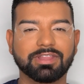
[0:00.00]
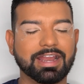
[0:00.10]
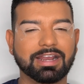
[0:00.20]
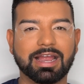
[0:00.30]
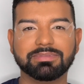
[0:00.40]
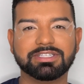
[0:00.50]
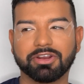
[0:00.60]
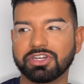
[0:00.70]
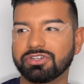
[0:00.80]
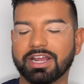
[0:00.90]
Like, I'm
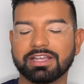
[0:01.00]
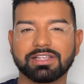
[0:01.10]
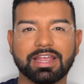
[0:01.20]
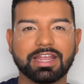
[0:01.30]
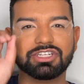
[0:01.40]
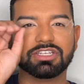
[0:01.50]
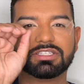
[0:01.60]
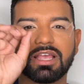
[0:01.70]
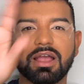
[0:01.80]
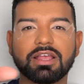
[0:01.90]
serious, you guys. Like, it
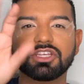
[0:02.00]
just